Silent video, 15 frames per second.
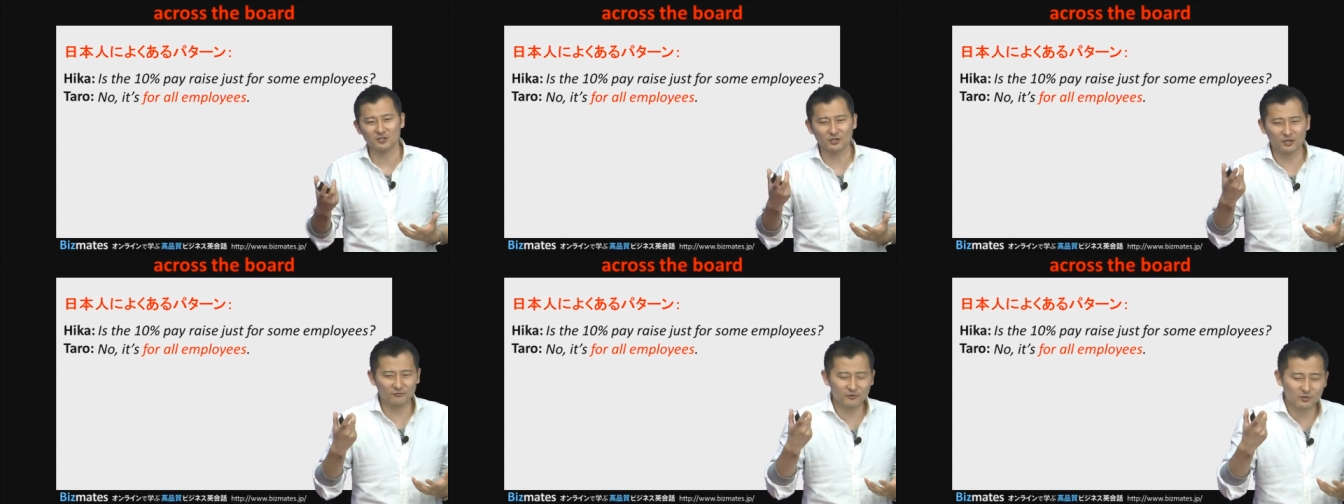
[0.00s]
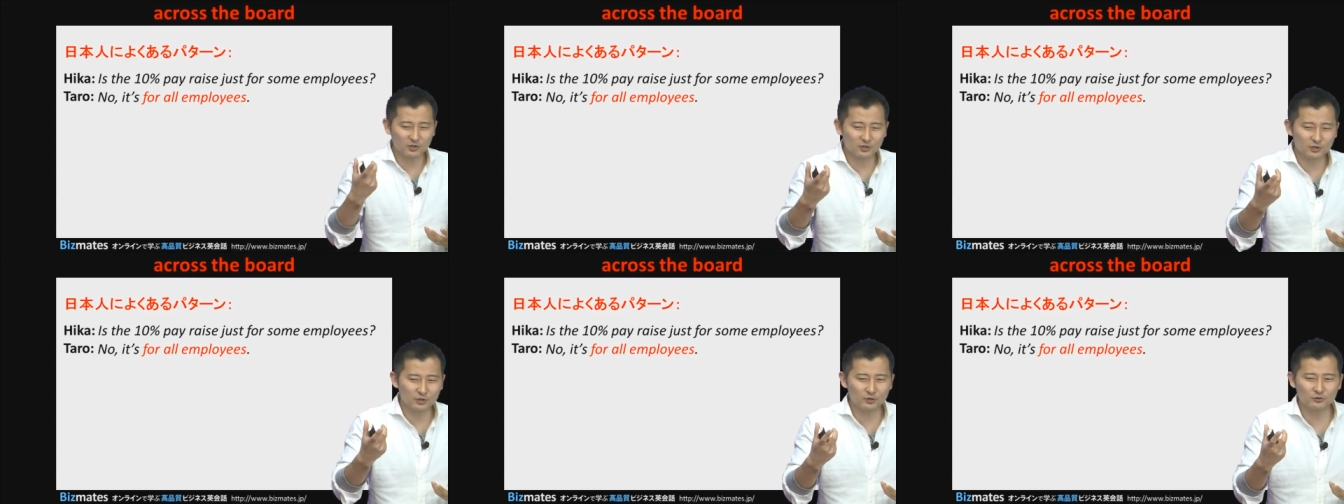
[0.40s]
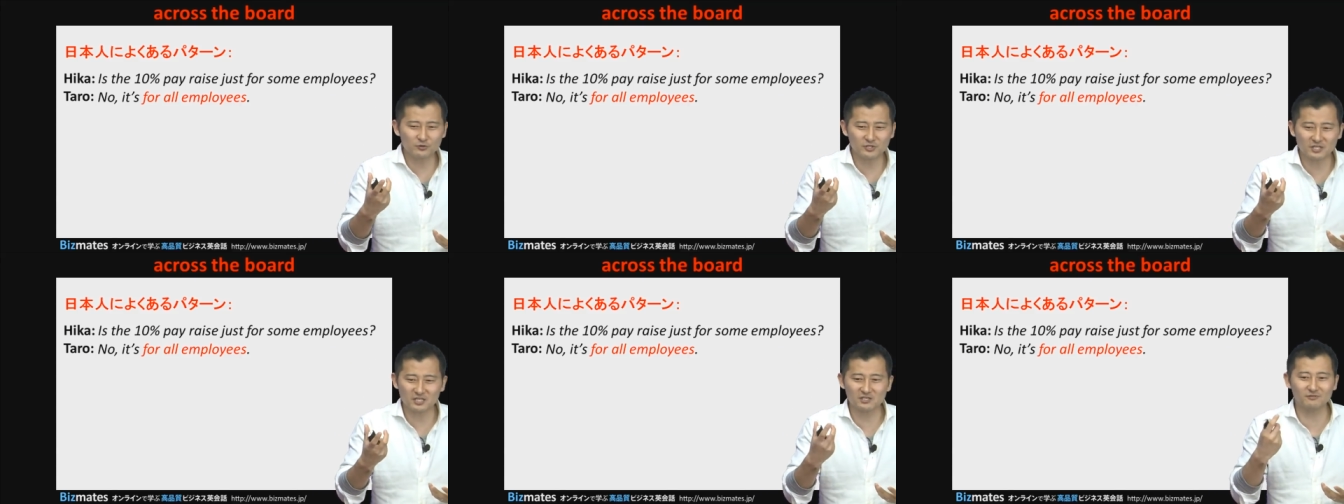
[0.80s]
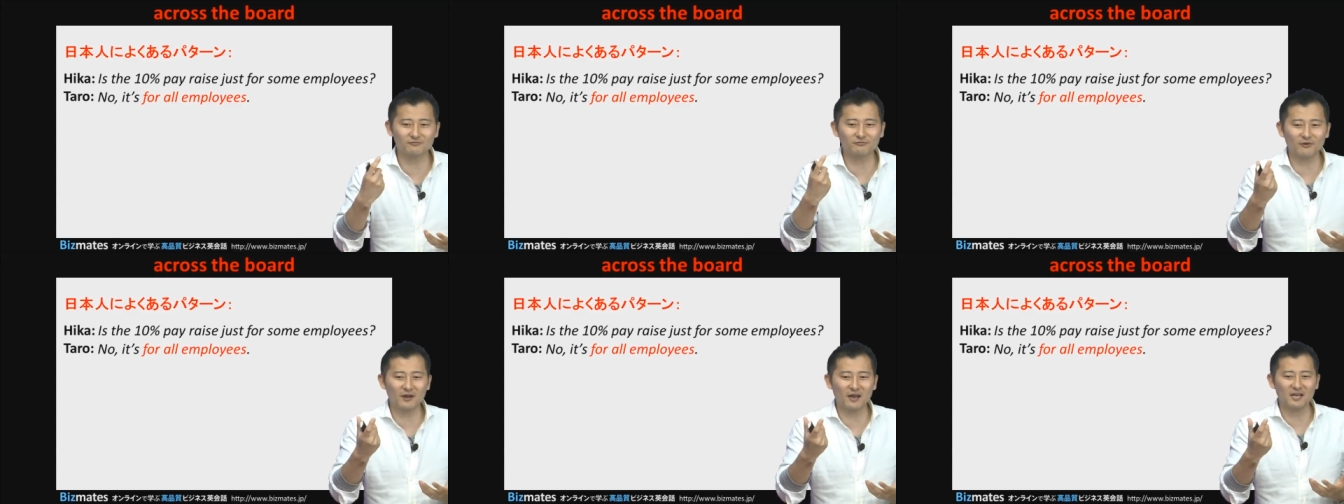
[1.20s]
If you could use this
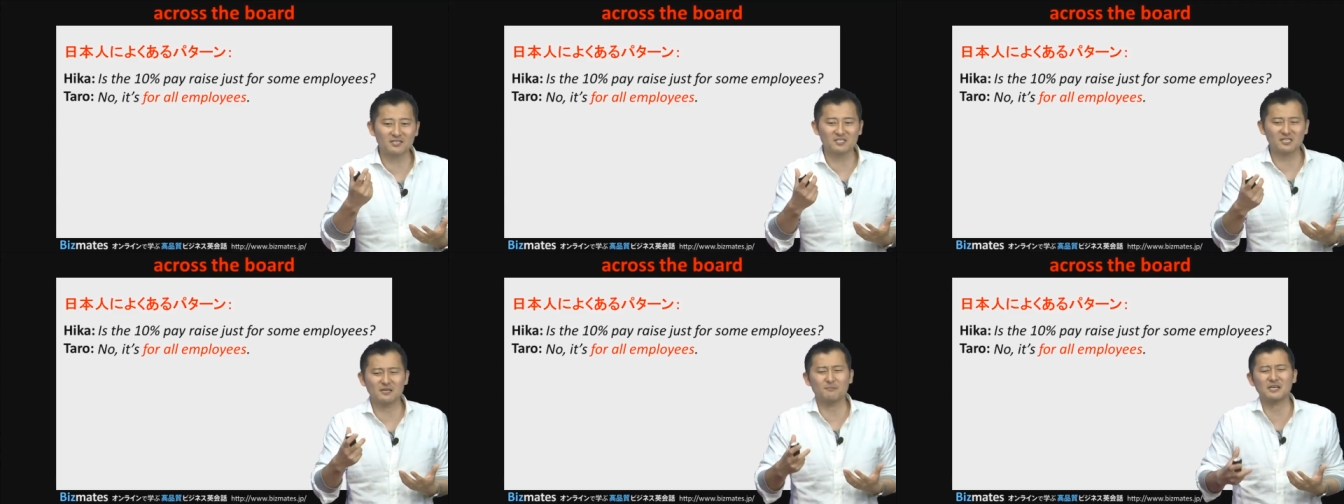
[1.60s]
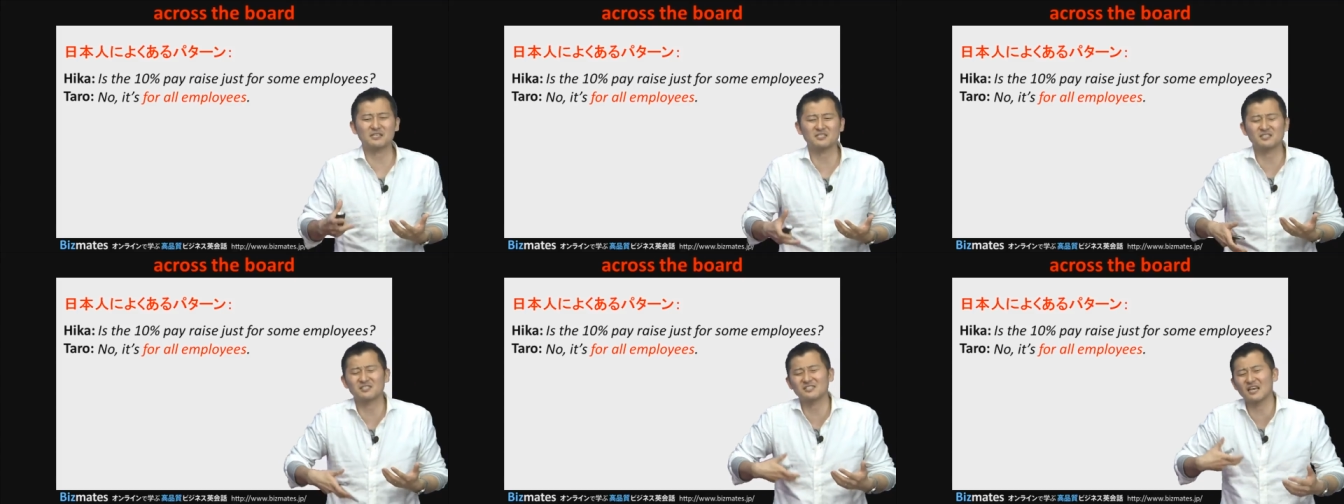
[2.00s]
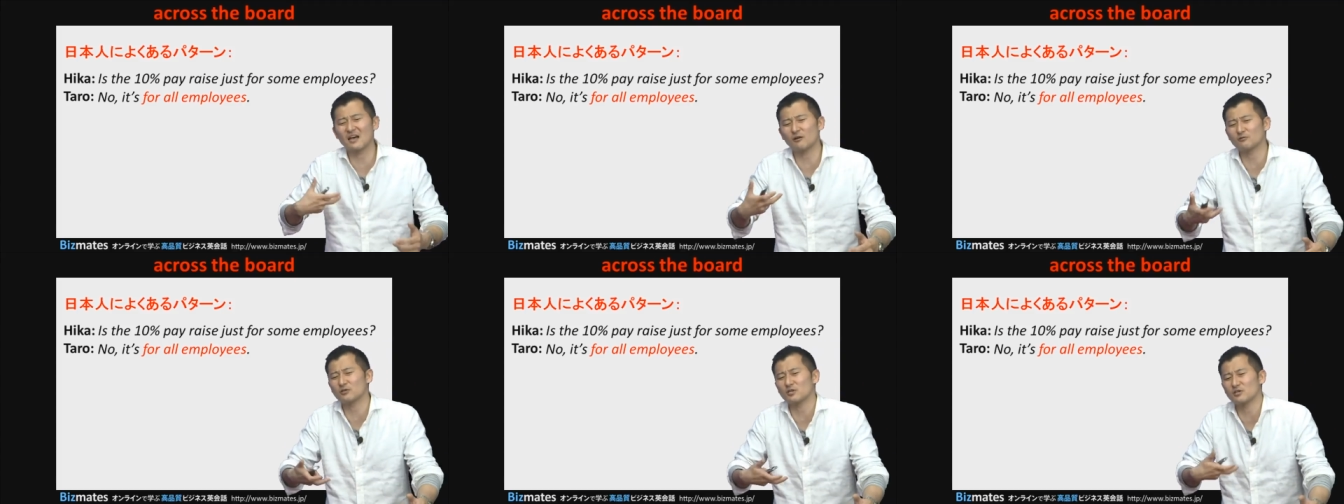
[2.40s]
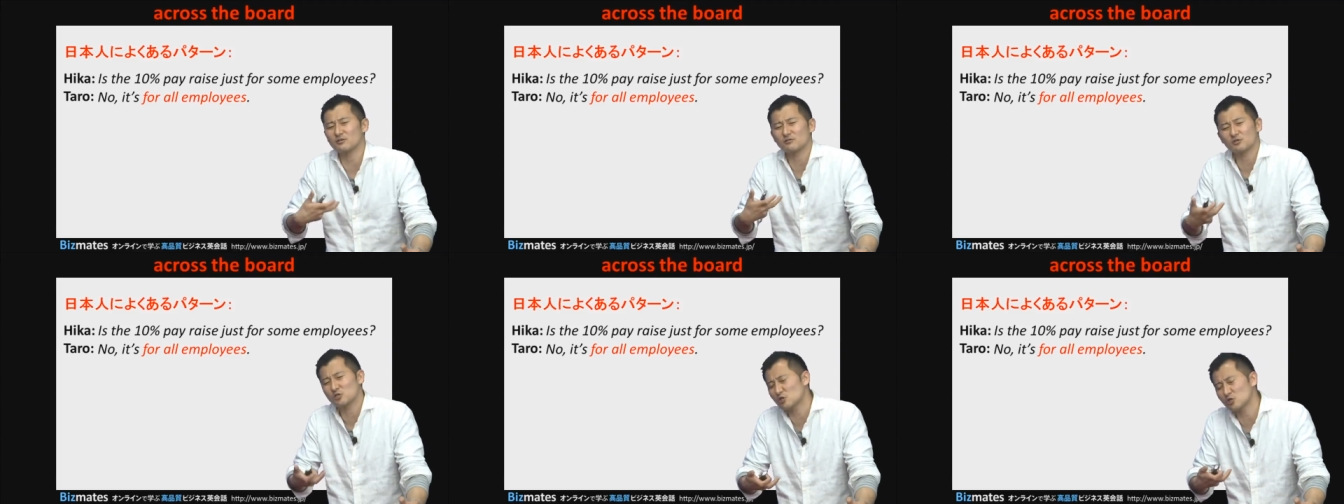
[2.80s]
phrase, it makes it sound
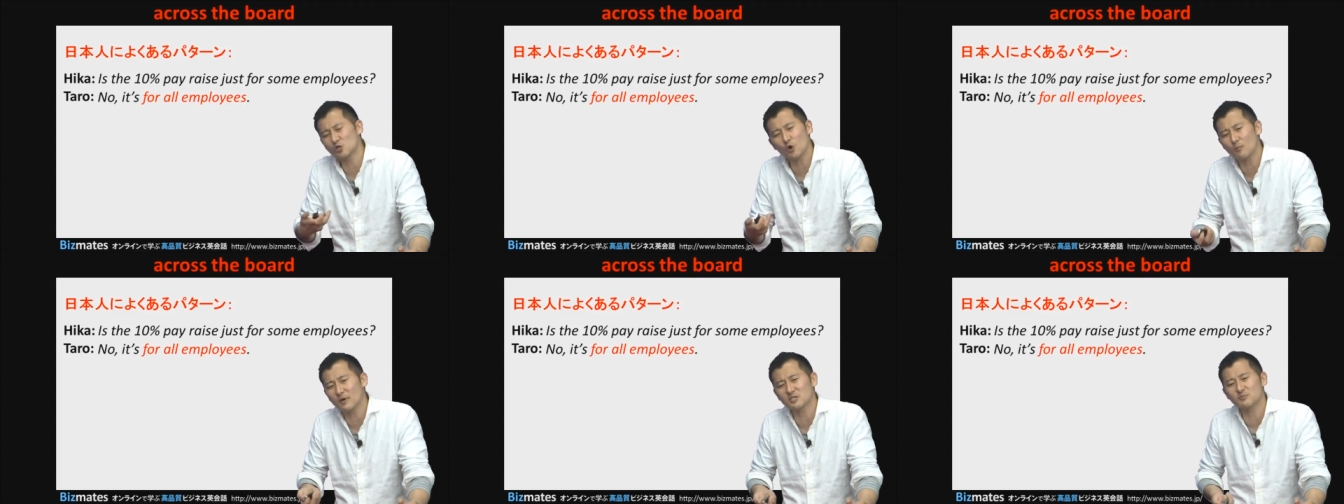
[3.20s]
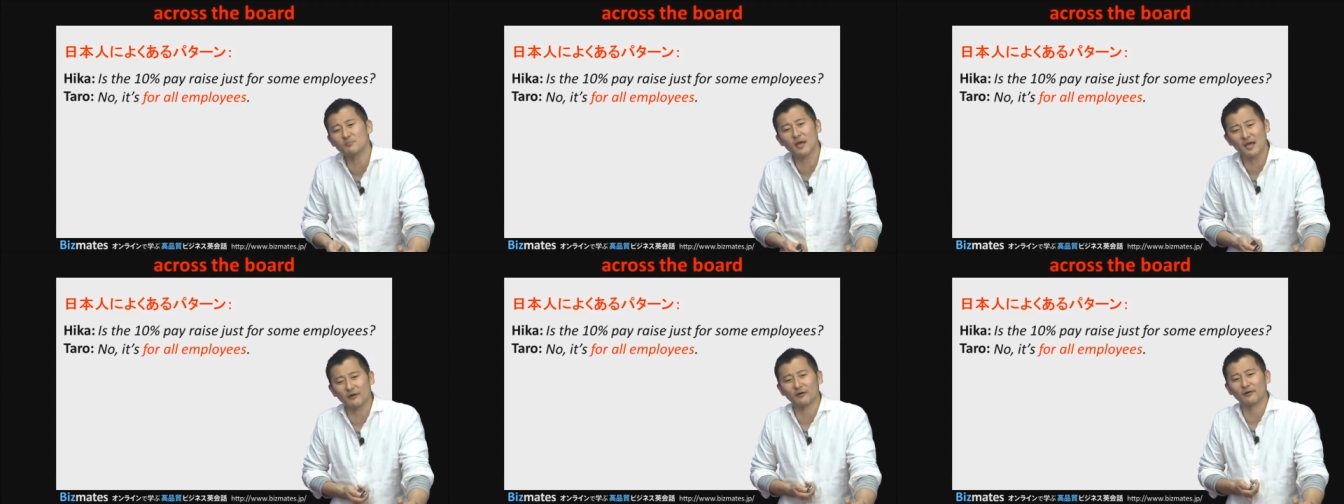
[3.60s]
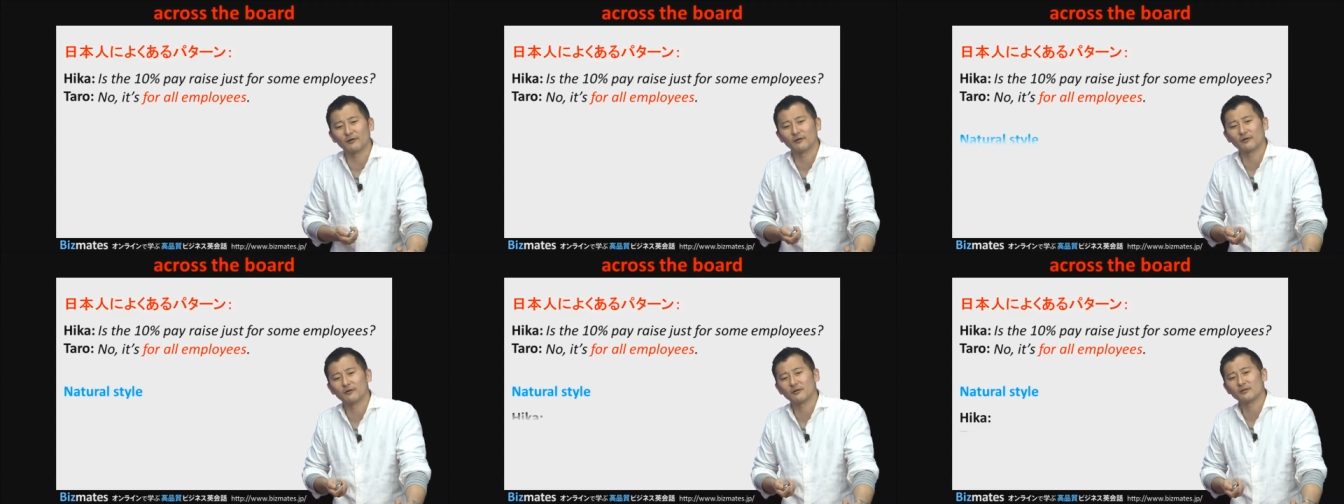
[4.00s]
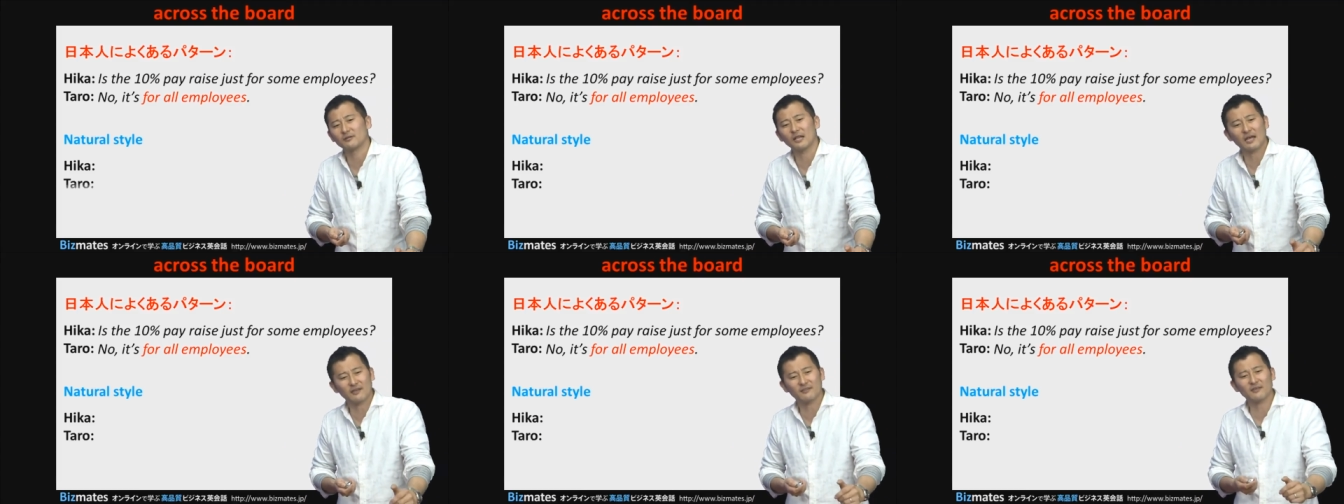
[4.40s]
so much better,
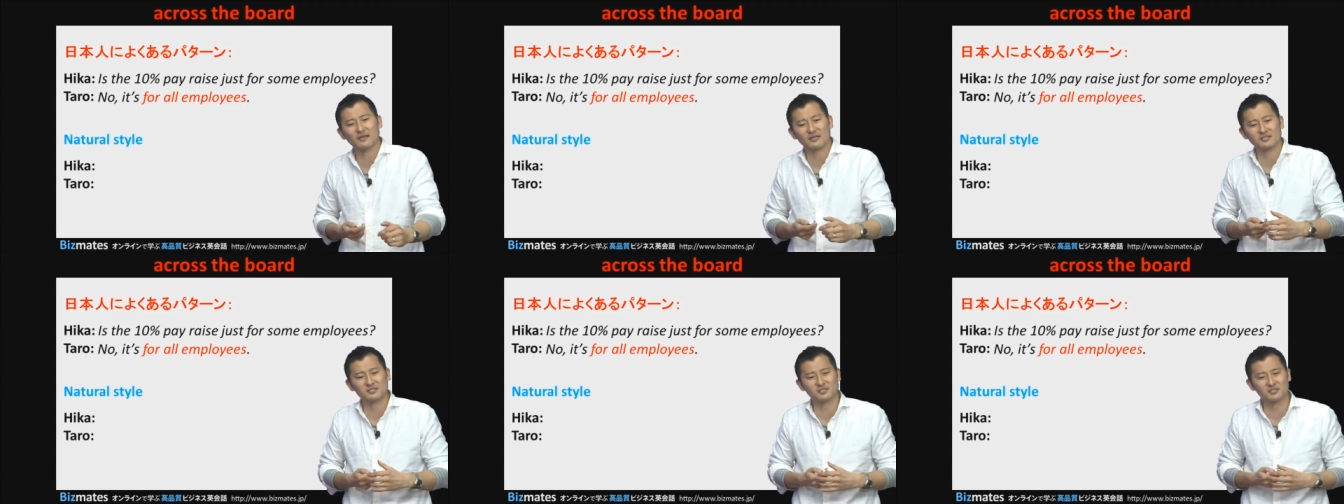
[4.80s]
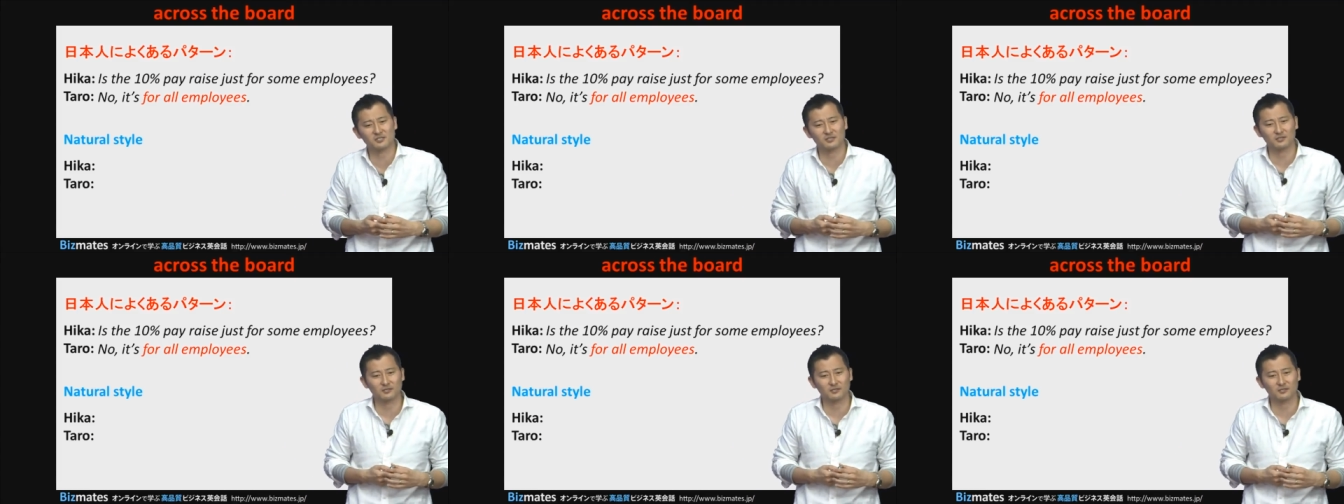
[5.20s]
like this.